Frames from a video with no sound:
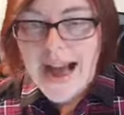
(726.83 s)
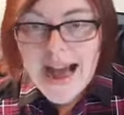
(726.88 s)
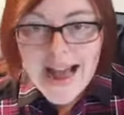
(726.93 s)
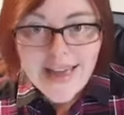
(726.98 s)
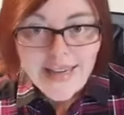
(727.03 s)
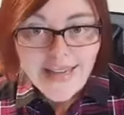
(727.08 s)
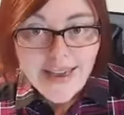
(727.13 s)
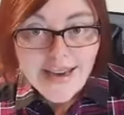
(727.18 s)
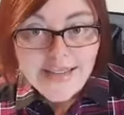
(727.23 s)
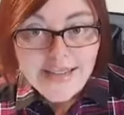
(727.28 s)

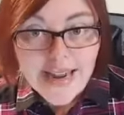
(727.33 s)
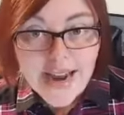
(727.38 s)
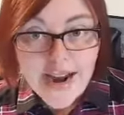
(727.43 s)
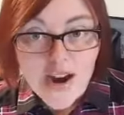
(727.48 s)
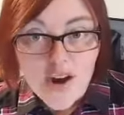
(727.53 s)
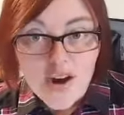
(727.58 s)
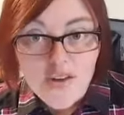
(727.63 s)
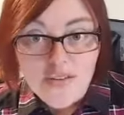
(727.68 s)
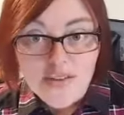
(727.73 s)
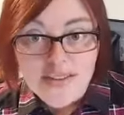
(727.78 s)
I like to
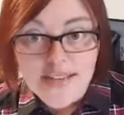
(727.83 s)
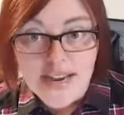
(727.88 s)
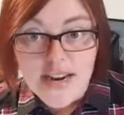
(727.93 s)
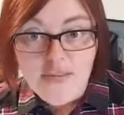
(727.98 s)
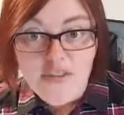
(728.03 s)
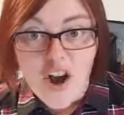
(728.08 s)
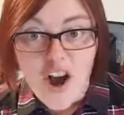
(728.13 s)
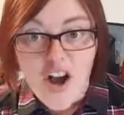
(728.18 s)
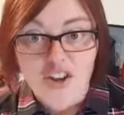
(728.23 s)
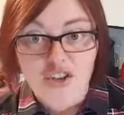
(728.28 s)
err on the side
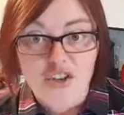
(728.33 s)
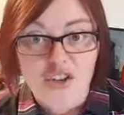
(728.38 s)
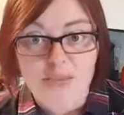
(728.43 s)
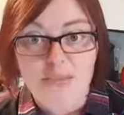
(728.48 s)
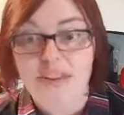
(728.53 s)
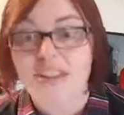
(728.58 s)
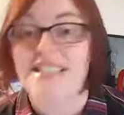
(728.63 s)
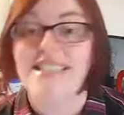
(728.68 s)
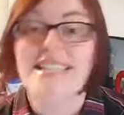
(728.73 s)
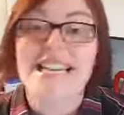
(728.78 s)
of
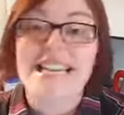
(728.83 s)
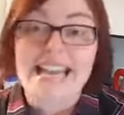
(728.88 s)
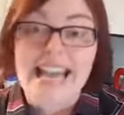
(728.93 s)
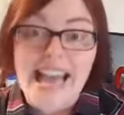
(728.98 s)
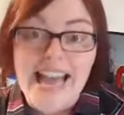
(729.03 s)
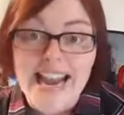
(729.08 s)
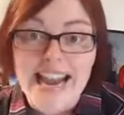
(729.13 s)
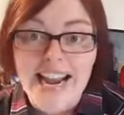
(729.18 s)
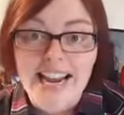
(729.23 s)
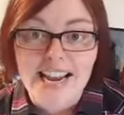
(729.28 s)
caution because, again,